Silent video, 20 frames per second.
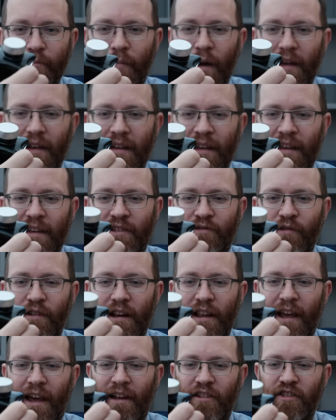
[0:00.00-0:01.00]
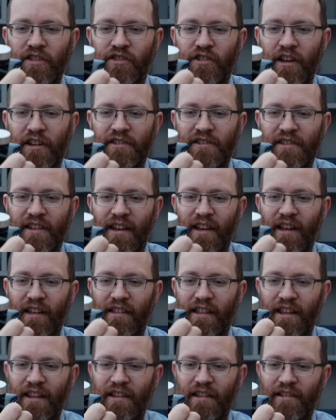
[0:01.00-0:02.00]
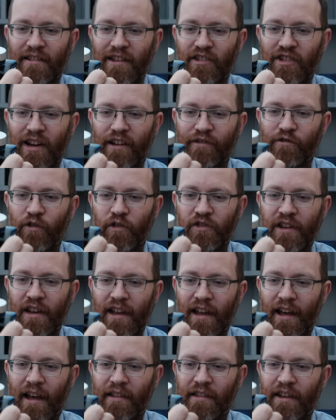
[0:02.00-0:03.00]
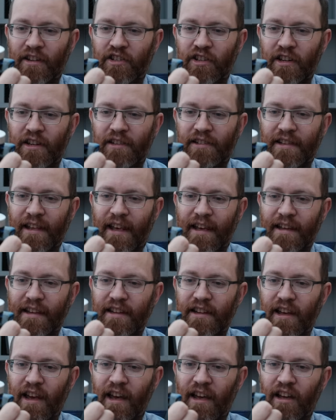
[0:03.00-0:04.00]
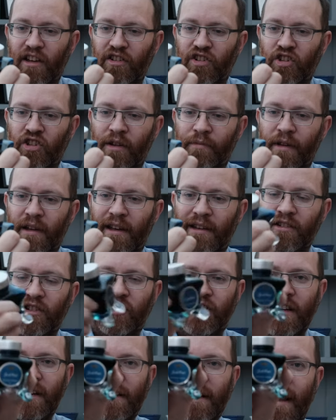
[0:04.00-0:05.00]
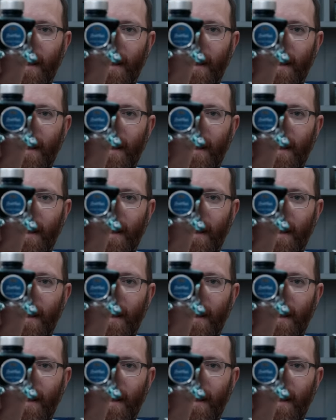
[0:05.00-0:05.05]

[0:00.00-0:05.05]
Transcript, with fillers: but it is really actually just uh, the, the Jack Frost. And this is a uh, shimmer and sheen